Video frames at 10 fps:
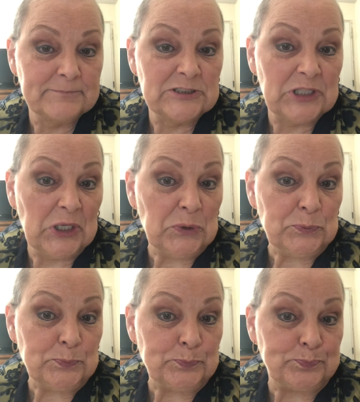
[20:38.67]
So,
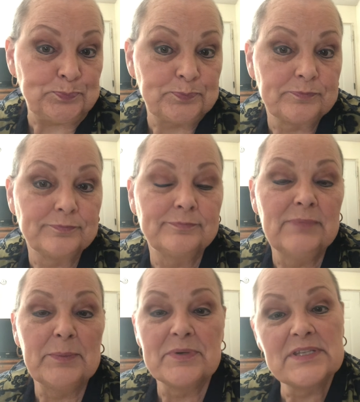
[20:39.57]

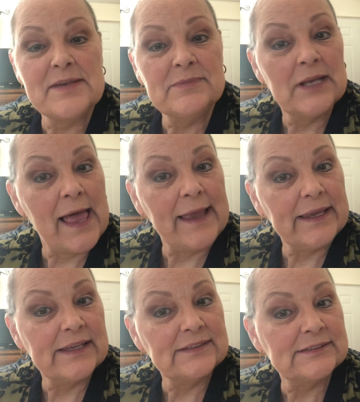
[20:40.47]
people seem to
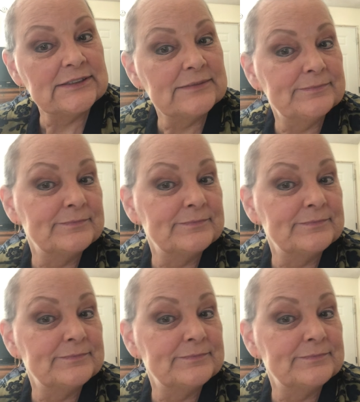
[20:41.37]
like it.